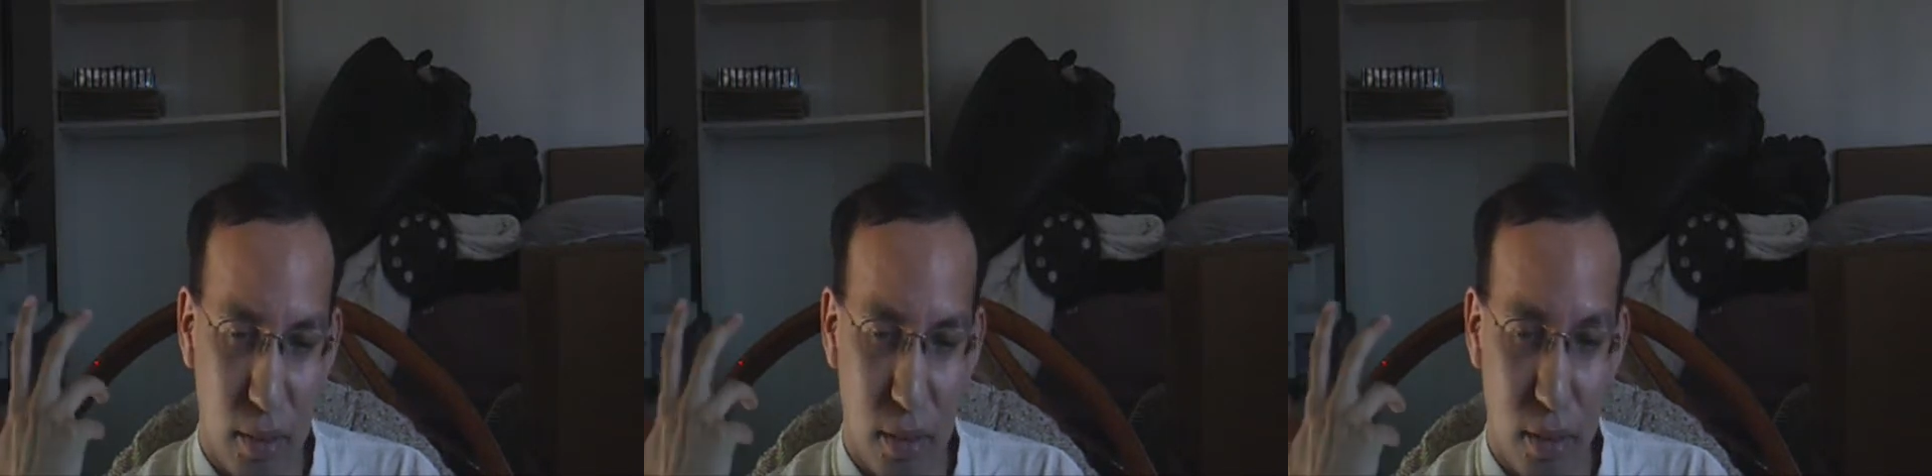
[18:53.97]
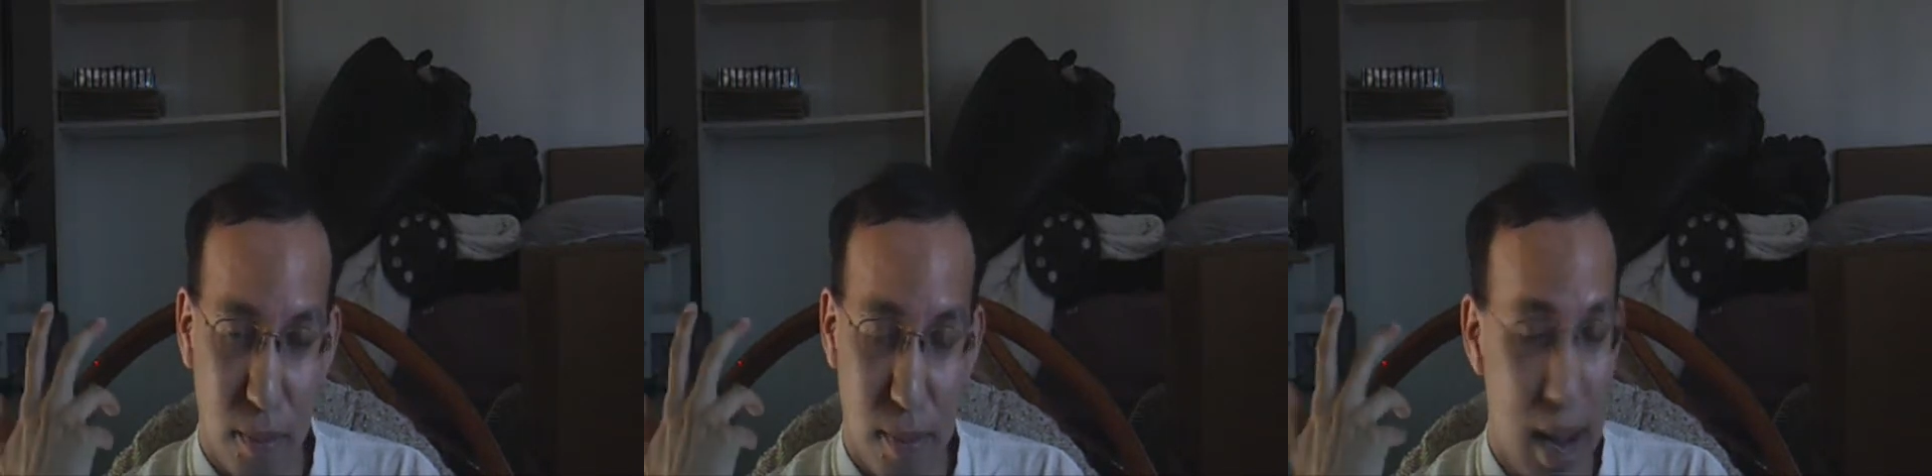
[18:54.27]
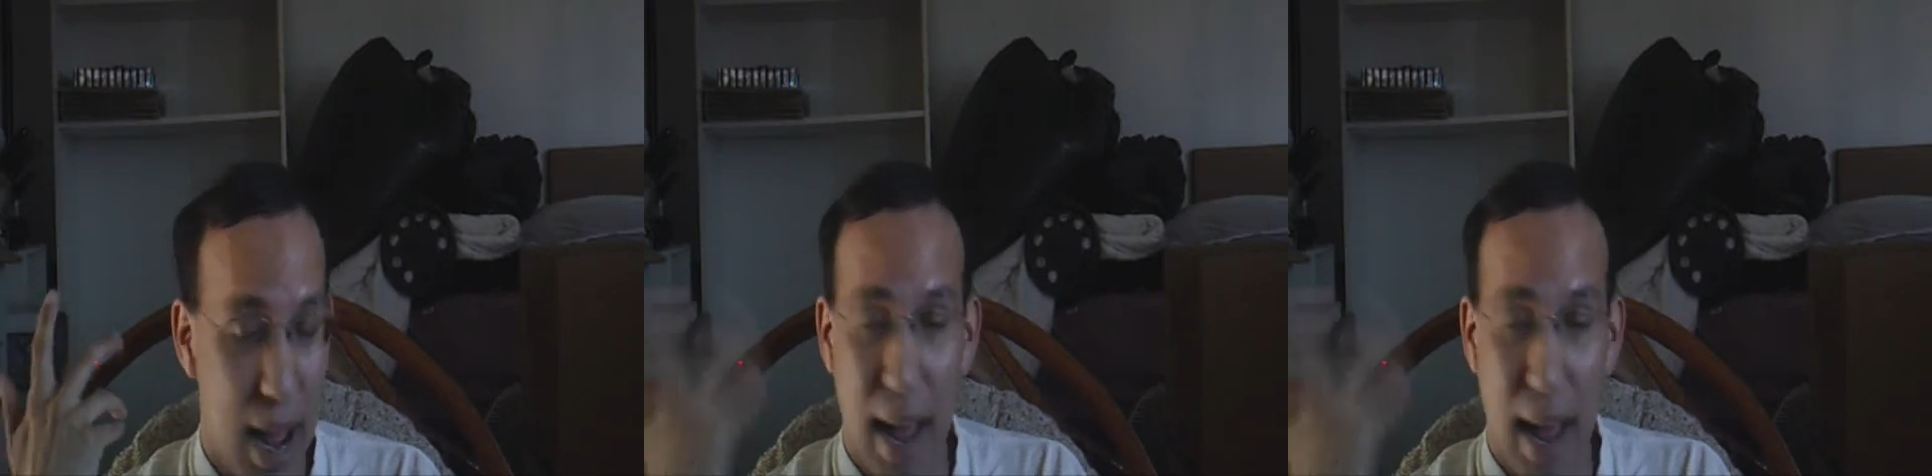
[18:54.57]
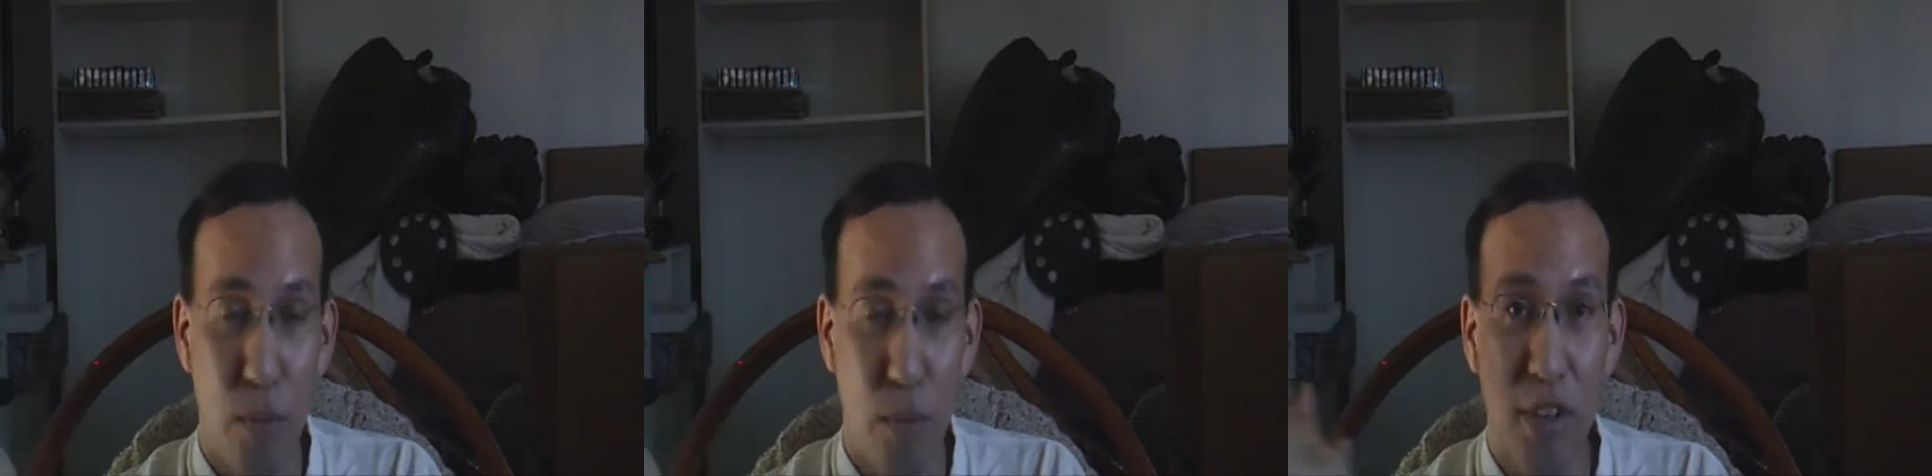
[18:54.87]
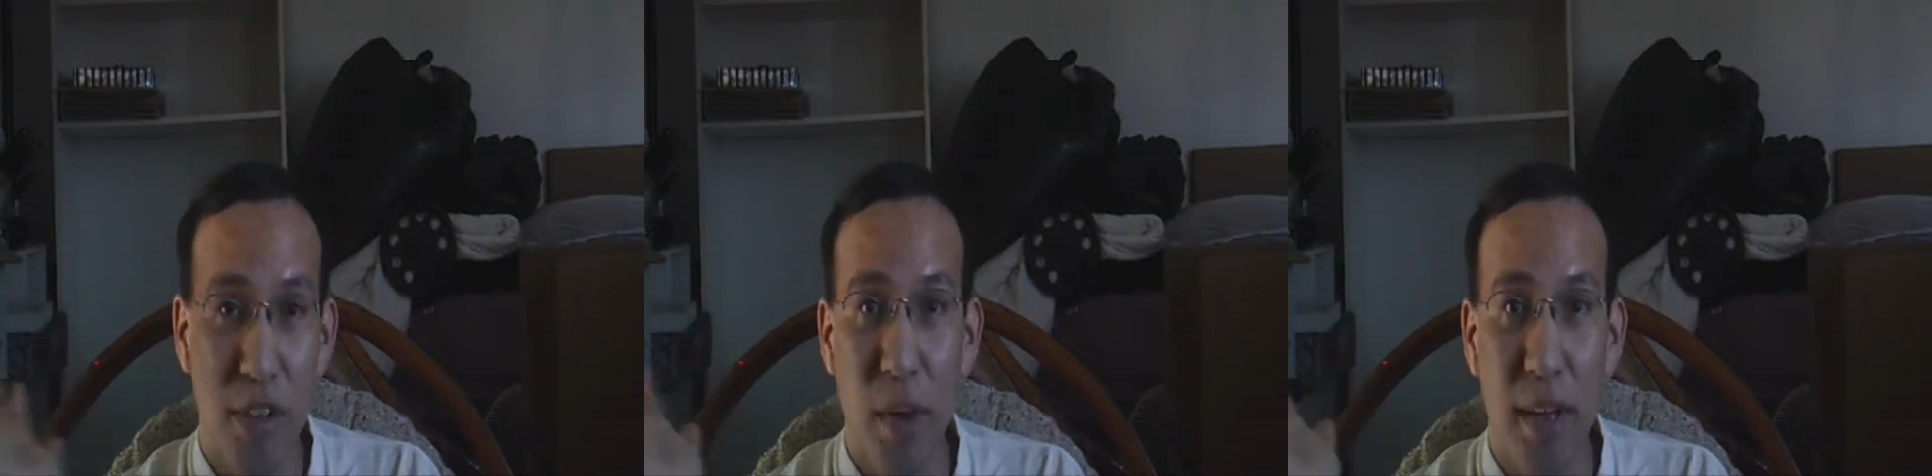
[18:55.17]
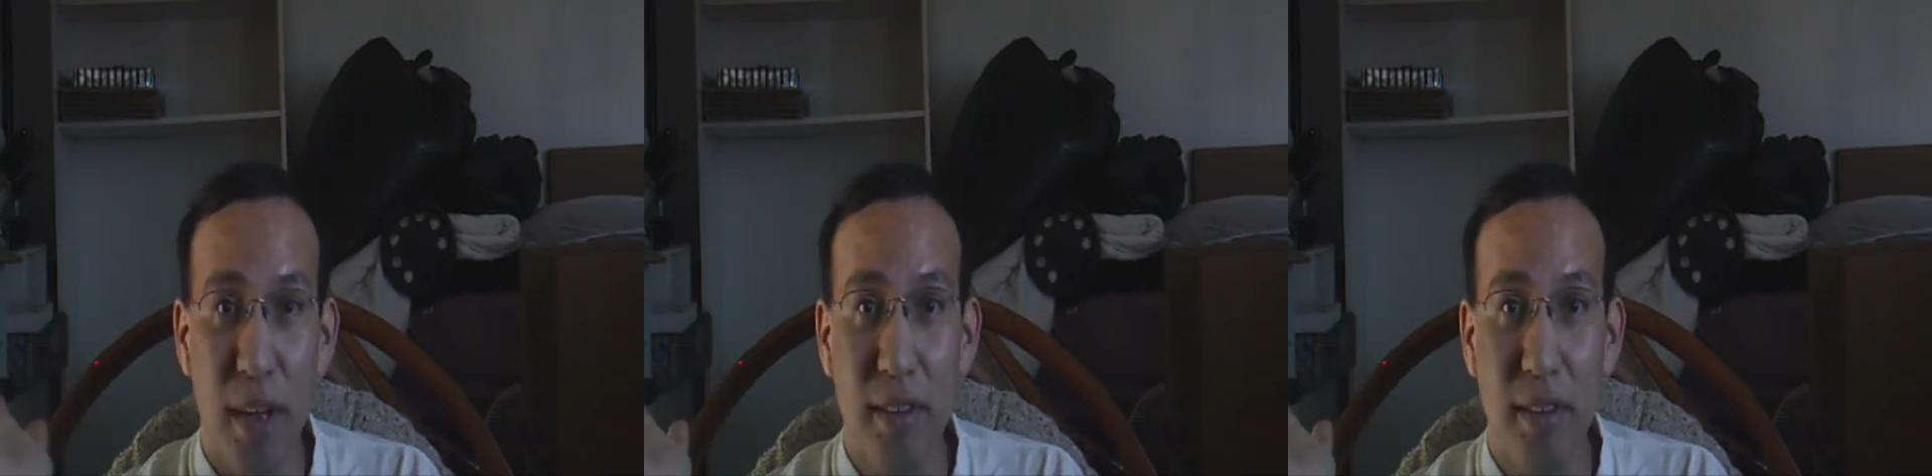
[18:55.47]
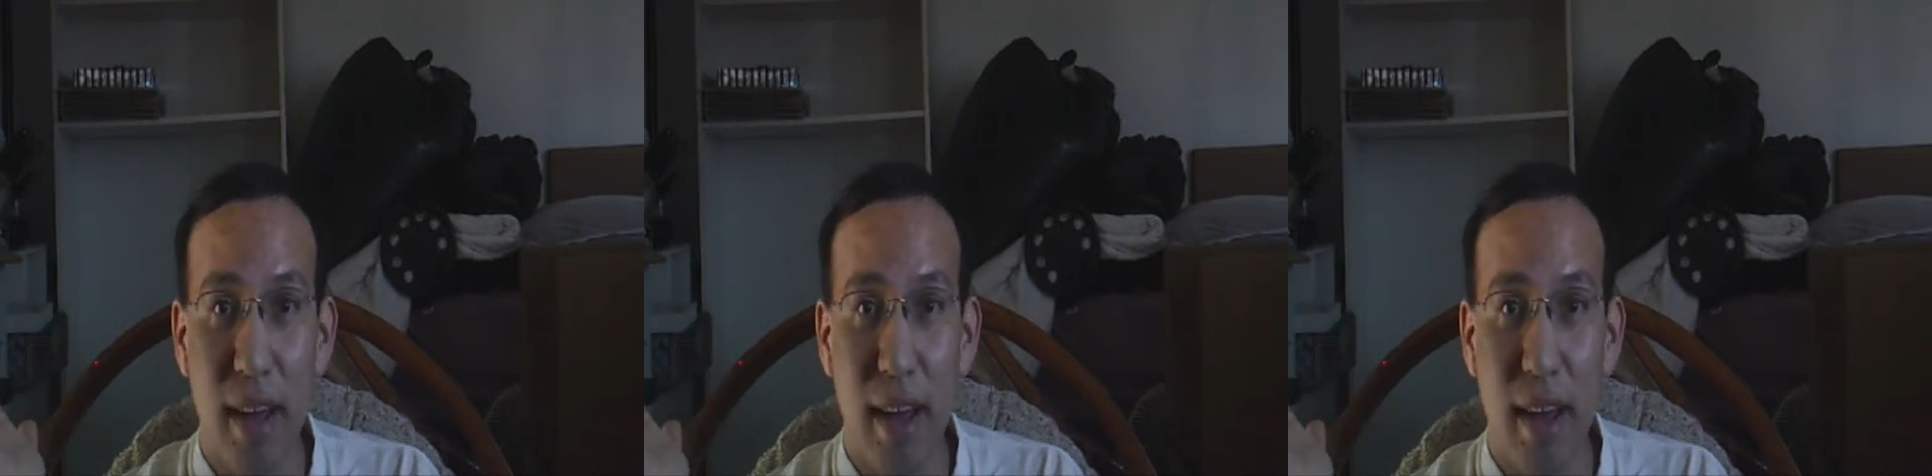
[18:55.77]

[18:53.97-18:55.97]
But I wish them well.